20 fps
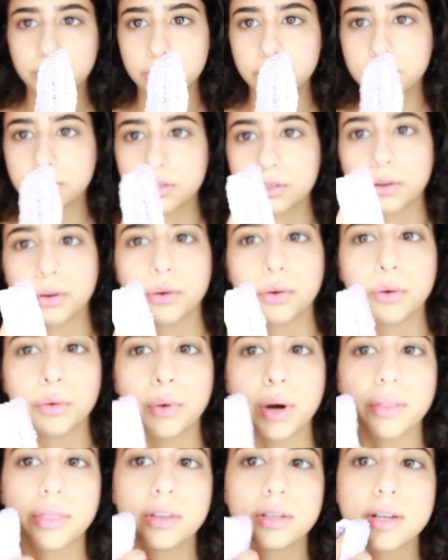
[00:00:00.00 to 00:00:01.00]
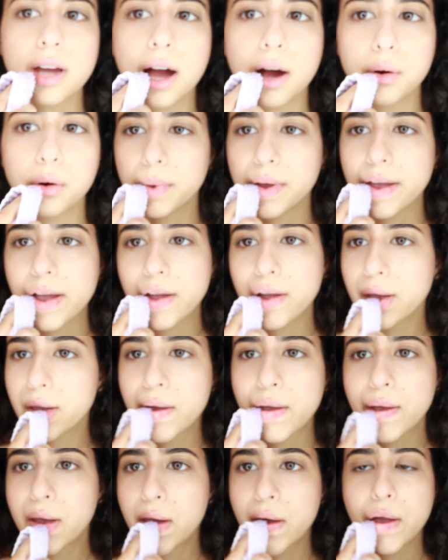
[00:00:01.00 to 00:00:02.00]
just wet the towel a little
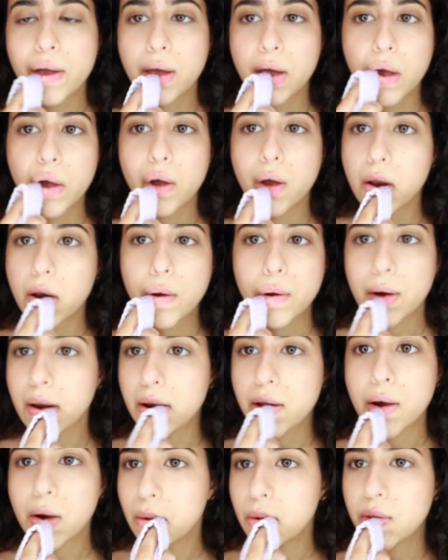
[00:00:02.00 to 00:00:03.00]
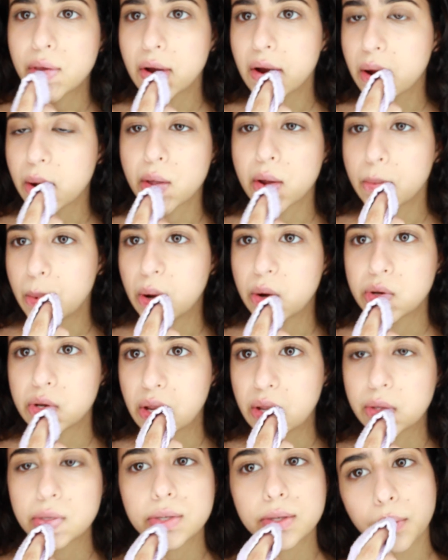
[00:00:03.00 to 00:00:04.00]
bit, and I'm going to go in
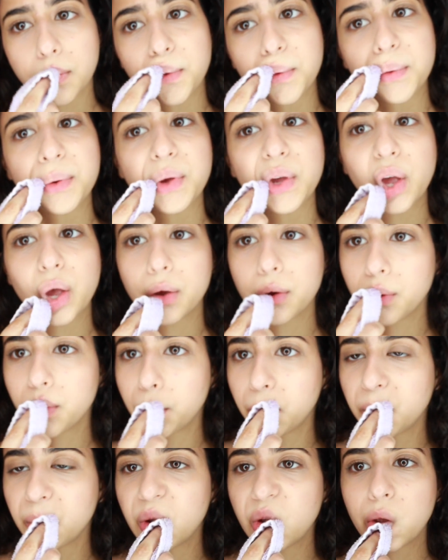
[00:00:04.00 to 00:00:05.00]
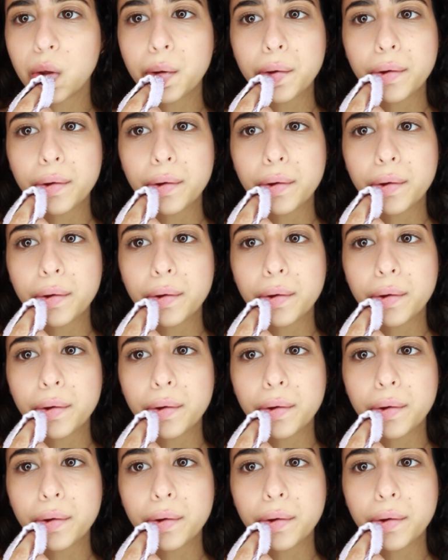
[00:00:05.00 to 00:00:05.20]
circular motions.